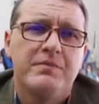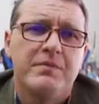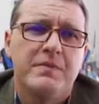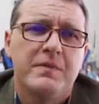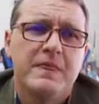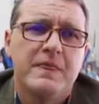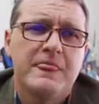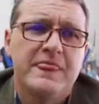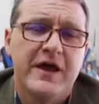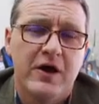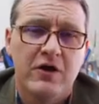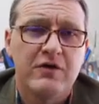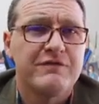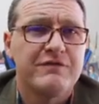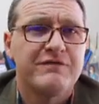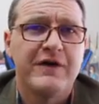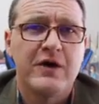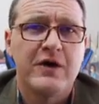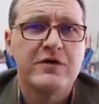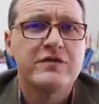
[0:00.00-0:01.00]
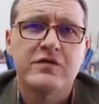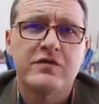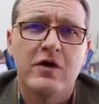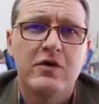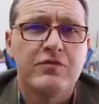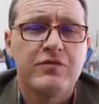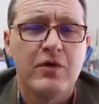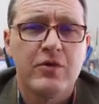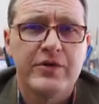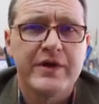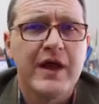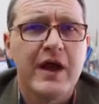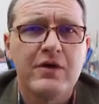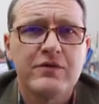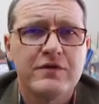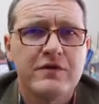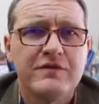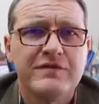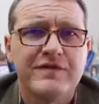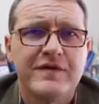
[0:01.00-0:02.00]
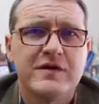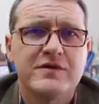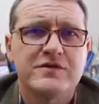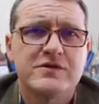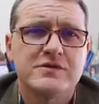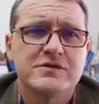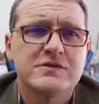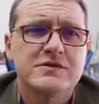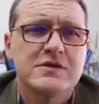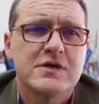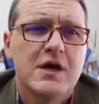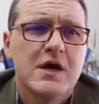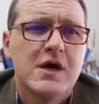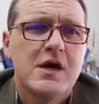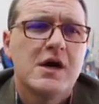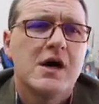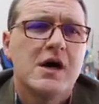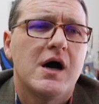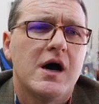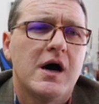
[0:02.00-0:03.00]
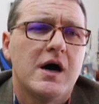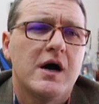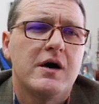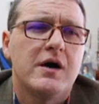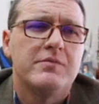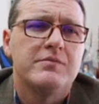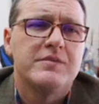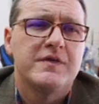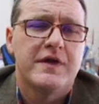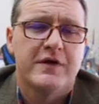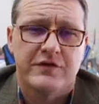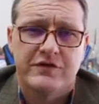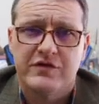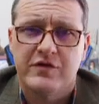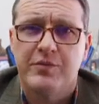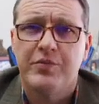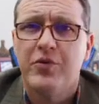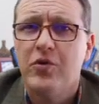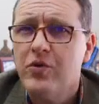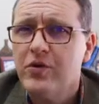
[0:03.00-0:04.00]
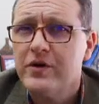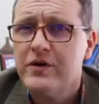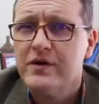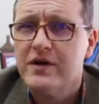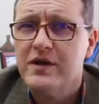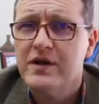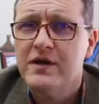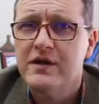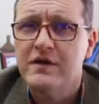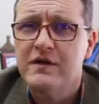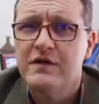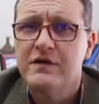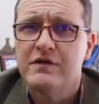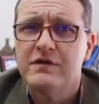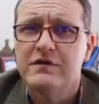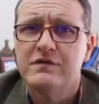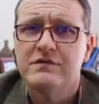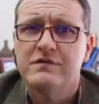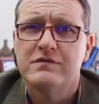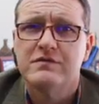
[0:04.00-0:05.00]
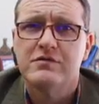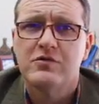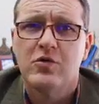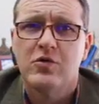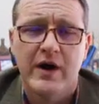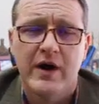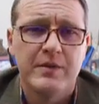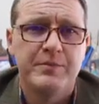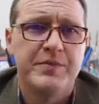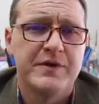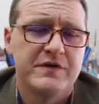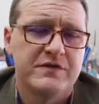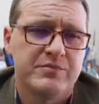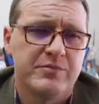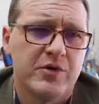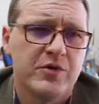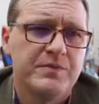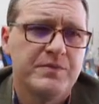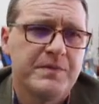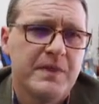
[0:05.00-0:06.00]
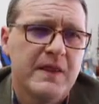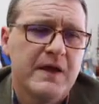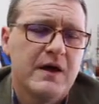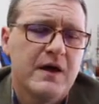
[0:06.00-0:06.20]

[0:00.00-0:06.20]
They are very slow rolling out new features. Their support is quite abysmal.